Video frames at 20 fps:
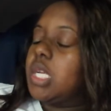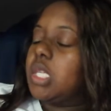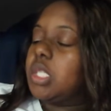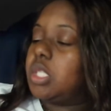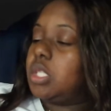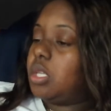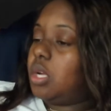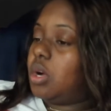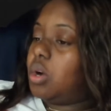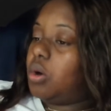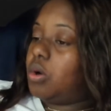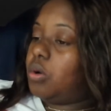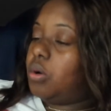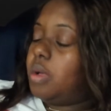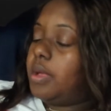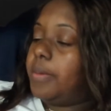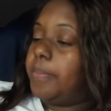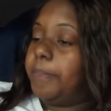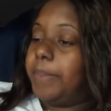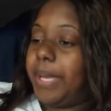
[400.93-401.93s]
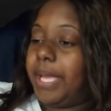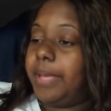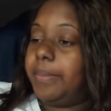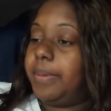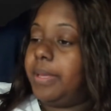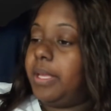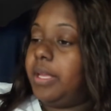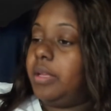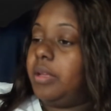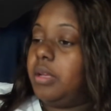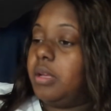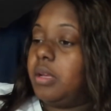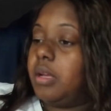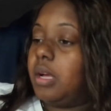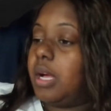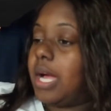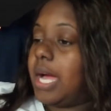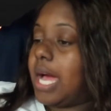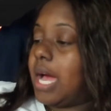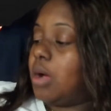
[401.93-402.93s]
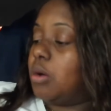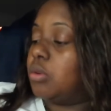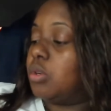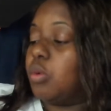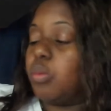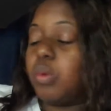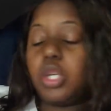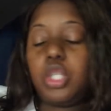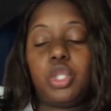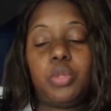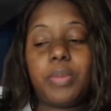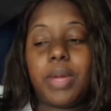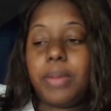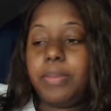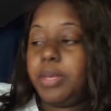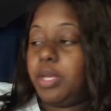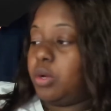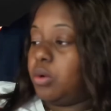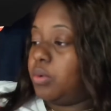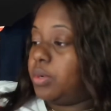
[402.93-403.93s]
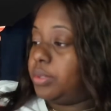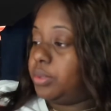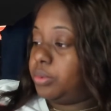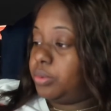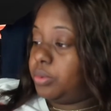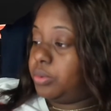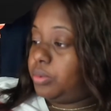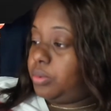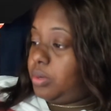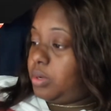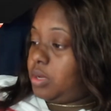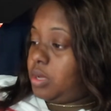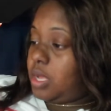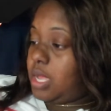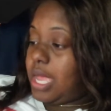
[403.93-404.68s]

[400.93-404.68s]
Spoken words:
So, baby, I don't know what you may be going through.